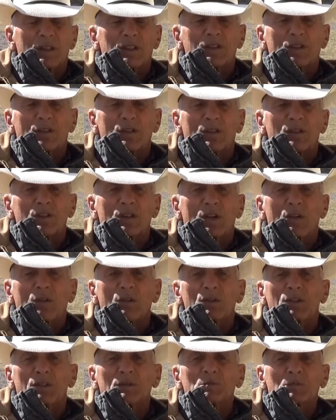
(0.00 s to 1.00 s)
so there's
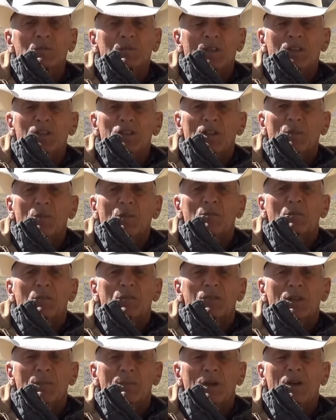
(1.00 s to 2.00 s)
always some
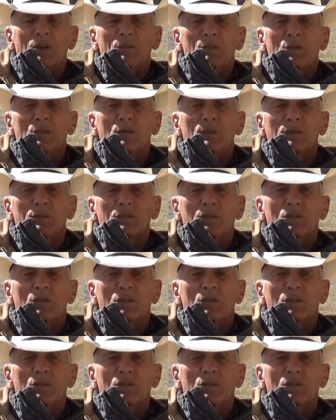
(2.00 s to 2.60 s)
air movement.